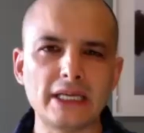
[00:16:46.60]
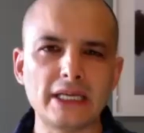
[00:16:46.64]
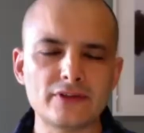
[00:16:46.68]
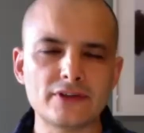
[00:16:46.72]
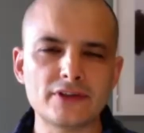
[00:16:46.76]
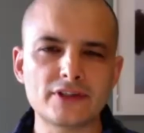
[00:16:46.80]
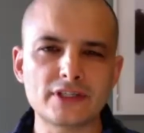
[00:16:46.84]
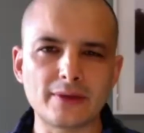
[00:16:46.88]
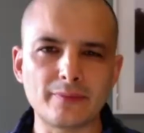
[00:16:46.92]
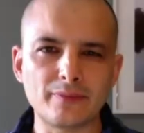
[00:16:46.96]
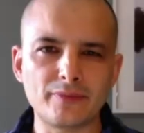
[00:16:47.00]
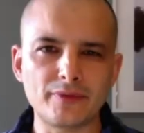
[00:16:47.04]
in
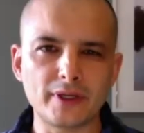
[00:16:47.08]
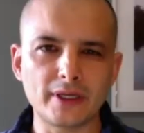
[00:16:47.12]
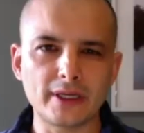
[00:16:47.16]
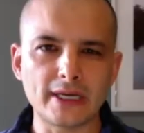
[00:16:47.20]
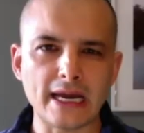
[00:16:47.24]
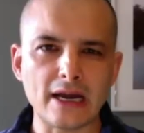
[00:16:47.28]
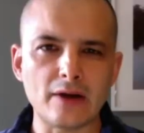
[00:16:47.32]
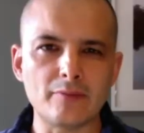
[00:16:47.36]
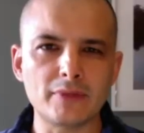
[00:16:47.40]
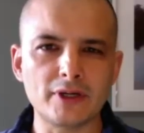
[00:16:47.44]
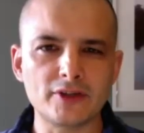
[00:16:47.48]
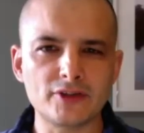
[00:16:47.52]
something,
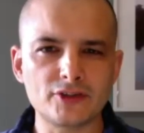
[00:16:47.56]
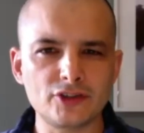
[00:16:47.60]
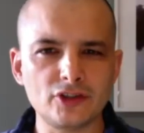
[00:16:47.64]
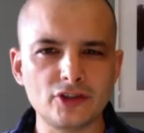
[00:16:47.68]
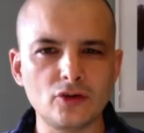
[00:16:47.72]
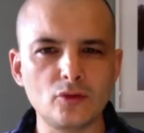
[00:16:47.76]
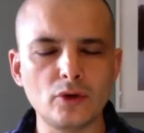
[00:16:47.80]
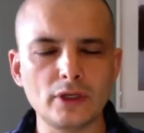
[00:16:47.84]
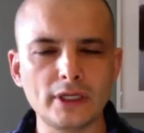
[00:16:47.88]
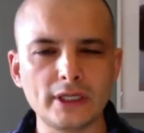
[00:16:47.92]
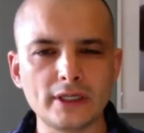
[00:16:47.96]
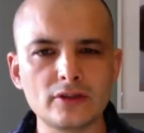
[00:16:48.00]
how much are
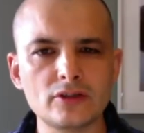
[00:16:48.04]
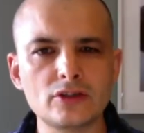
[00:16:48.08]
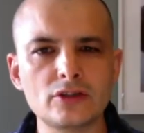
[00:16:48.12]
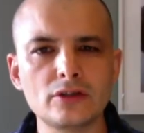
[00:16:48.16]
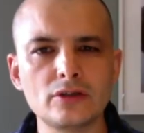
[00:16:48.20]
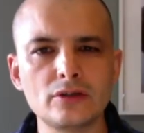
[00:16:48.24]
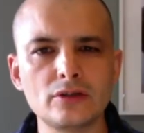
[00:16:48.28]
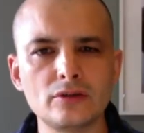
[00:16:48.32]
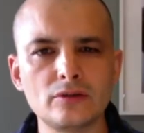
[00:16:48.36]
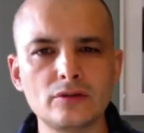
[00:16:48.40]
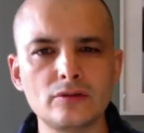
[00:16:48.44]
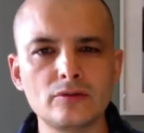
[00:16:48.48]
you willing
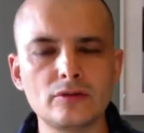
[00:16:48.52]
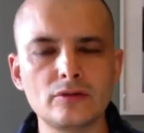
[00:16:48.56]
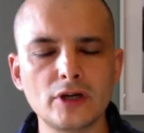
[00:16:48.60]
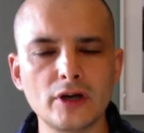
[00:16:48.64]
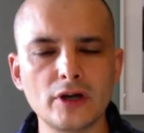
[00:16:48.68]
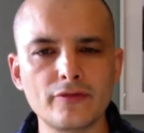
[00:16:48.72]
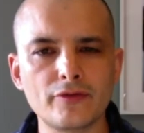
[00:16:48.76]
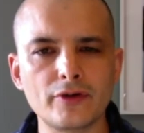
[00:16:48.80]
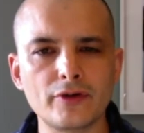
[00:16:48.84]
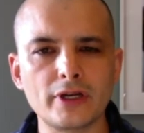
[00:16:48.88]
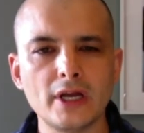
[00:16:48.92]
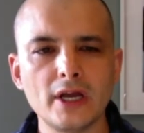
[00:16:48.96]
to go
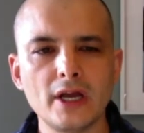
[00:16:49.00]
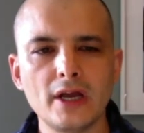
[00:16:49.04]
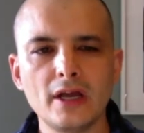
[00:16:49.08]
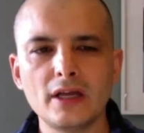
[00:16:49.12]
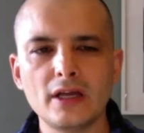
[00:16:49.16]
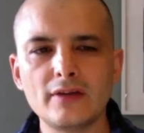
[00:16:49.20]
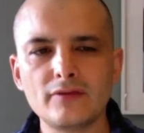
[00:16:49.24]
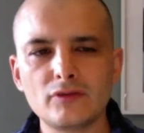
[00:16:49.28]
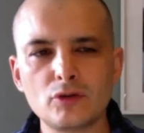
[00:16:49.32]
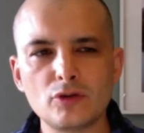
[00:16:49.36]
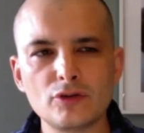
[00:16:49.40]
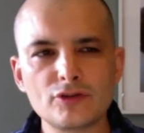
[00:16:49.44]
for it?
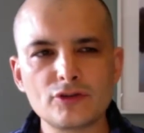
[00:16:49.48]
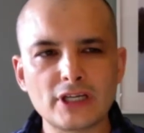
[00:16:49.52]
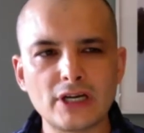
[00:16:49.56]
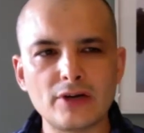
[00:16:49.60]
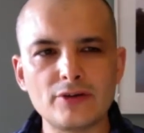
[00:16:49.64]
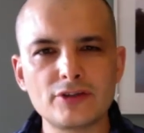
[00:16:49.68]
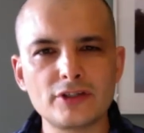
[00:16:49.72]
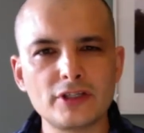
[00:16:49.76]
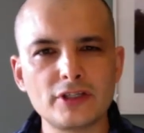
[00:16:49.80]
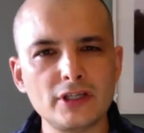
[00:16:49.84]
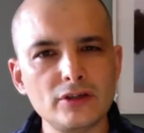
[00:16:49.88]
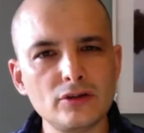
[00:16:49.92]
And of course I
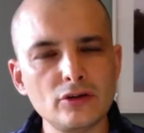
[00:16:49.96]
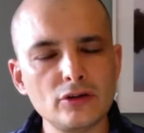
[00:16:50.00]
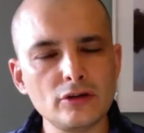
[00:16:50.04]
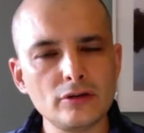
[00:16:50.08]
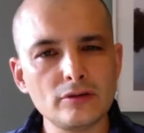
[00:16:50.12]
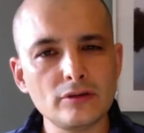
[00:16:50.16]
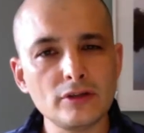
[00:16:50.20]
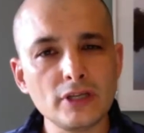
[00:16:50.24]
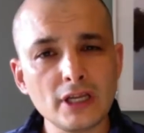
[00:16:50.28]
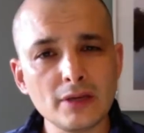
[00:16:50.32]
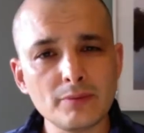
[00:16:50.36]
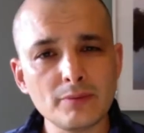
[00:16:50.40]
was in a u-
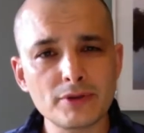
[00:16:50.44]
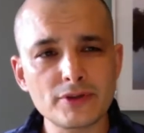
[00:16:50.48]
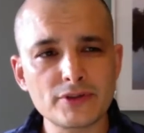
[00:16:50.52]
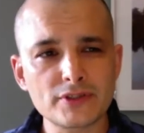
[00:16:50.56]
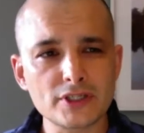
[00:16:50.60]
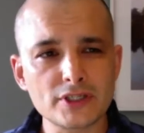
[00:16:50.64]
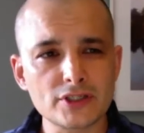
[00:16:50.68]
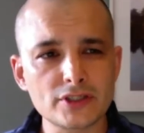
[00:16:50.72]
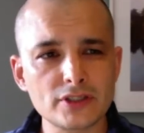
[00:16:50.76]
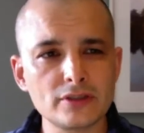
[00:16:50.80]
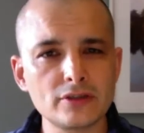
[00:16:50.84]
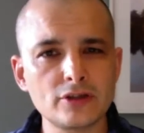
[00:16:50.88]
unique
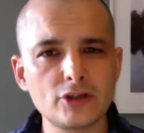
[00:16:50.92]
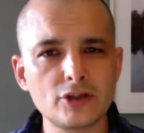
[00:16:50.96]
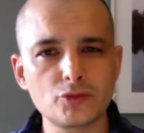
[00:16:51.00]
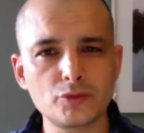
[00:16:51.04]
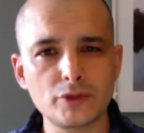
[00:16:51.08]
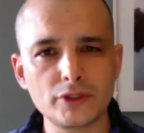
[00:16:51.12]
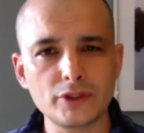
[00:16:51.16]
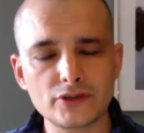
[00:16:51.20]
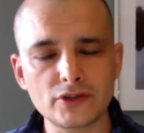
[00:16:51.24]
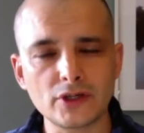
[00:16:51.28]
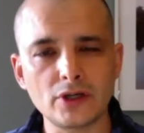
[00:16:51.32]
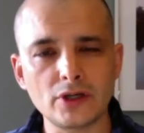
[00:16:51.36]
position because
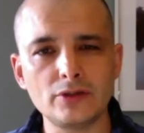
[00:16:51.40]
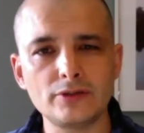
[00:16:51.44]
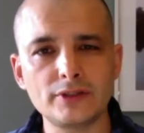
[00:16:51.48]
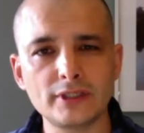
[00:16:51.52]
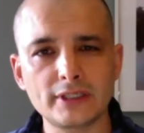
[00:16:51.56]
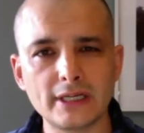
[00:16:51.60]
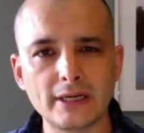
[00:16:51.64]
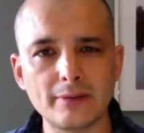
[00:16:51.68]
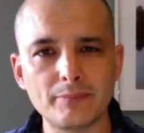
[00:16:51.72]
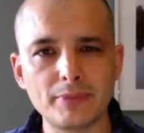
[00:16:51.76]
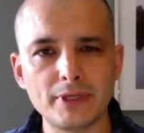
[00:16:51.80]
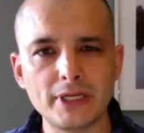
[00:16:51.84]
we'd sold the
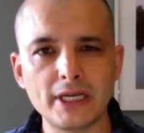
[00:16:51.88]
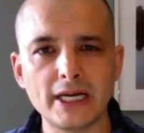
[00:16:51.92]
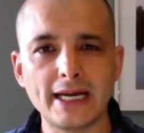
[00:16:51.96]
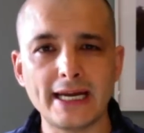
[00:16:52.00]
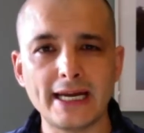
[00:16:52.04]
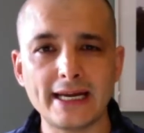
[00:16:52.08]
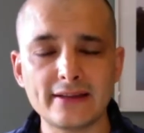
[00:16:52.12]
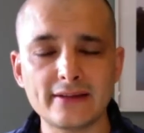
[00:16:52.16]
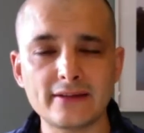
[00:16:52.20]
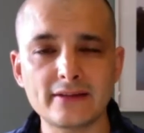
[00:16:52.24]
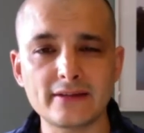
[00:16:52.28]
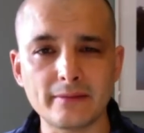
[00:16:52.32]
company. I
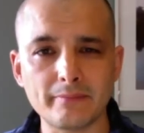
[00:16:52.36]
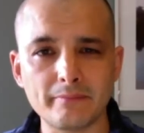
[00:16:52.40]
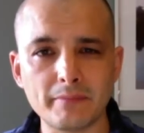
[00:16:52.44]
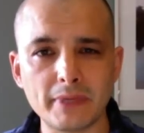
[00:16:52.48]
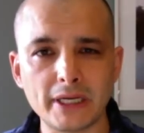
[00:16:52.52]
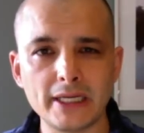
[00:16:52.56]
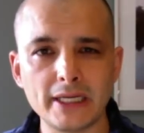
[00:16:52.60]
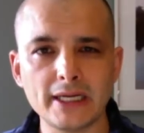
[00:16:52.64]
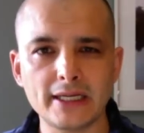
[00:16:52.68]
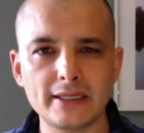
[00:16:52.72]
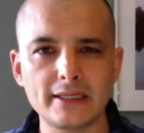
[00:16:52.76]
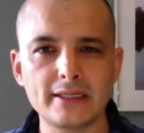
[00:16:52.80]
had some
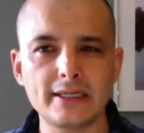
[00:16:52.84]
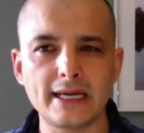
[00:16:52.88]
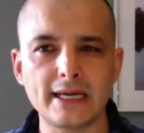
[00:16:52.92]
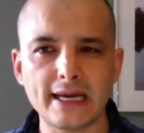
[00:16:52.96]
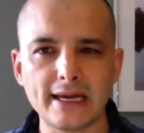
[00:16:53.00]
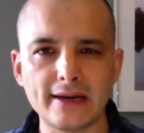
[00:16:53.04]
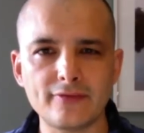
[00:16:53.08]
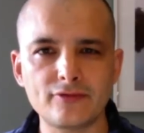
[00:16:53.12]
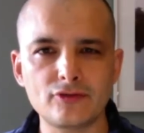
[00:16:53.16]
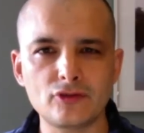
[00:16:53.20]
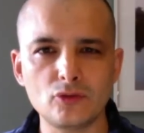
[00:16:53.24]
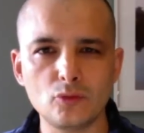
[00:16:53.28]
money. I didn't
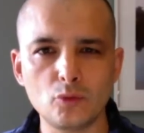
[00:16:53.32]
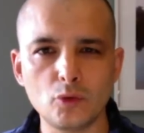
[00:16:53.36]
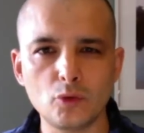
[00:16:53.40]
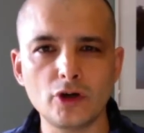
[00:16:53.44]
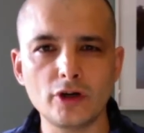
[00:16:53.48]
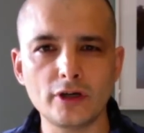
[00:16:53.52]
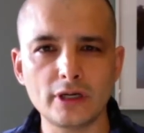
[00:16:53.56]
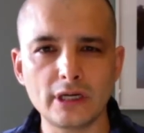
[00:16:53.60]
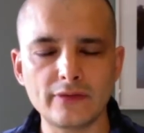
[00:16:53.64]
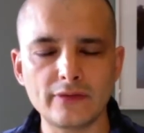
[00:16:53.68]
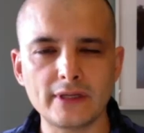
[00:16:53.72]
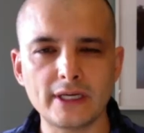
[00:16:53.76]
have to
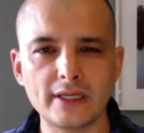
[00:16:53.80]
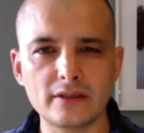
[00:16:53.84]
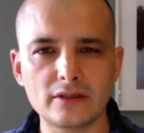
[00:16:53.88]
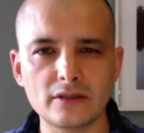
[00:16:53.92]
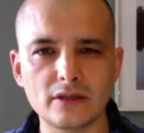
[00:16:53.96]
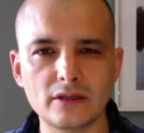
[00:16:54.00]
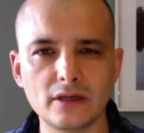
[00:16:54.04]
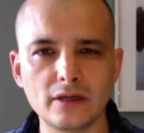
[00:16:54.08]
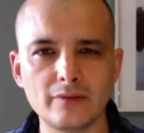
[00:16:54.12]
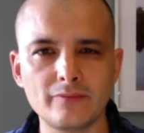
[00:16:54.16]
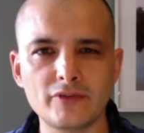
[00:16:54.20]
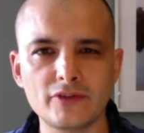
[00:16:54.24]
work at that
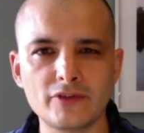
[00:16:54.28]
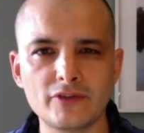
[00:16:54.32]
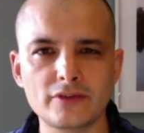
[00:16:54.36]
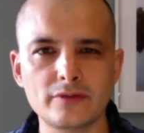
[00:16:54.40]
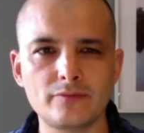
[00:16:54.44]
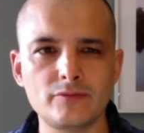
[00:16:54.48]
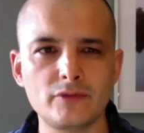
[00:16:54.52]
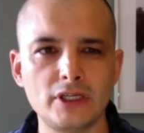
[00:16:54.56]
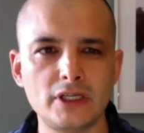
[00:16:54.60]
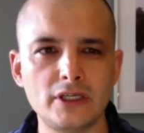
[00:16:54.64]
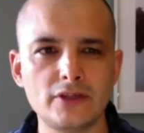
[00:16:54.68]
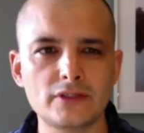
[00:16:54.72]
time for
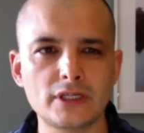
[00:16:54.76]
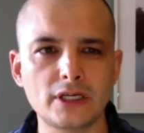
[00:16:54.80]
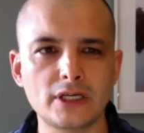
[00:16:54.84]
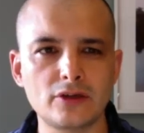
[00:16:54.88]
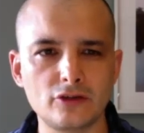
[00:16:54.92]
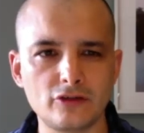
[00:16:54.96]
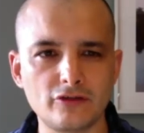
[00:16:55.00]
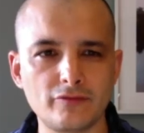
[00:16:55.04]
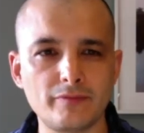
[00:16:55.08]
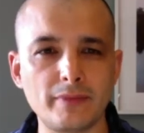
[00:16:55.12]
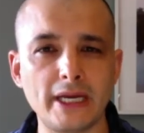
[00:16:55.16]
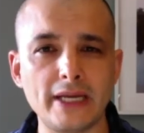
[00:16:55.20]
some years. I
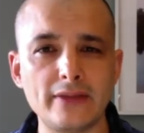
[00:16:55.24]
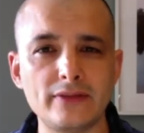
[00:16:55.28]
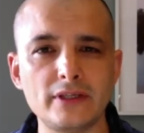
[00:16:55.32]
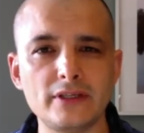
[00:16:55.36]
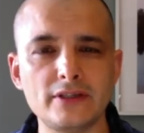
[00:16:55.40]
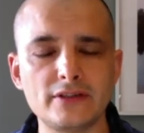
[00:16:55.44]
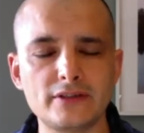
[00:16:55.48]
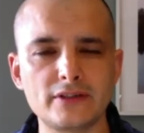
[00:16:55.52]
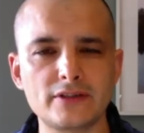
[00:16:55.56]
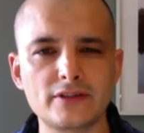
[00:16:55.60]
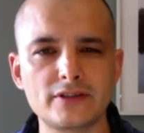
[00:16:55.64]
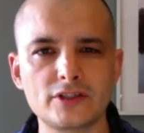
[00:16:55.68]
could have made
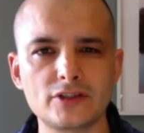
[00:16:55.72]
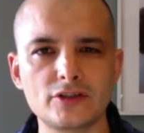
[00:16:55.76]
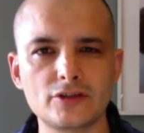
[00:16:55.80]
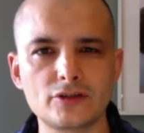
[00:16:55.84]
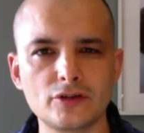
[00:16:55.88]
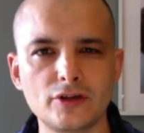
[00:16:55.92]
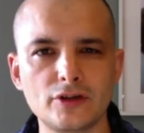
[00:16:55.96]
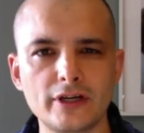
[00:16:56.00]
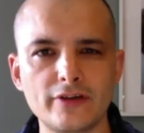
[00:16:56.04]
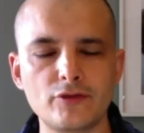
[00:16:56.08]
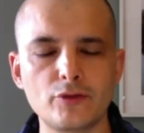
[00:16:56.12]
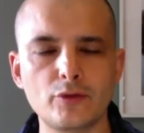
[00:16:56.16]
these decisions.
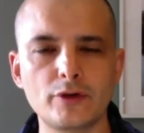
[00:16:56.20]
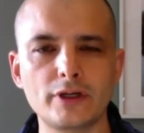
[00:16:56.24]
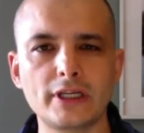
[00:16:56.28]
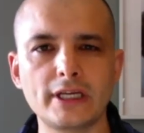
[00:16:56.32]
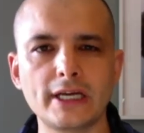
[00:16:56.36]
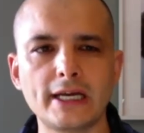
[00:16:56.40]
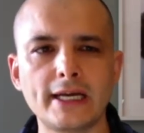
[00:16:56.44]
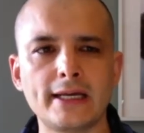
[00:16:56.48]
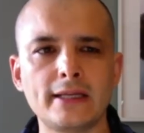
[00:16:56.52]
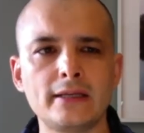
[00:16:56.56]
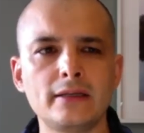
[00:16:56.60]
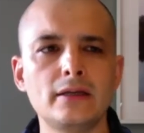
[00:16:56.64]
Not everyone
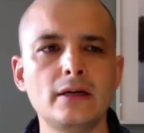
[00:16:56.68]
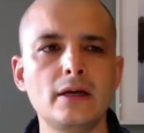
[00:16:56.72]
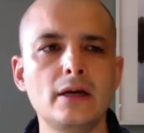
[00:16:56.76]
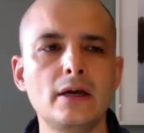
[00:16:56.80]
can,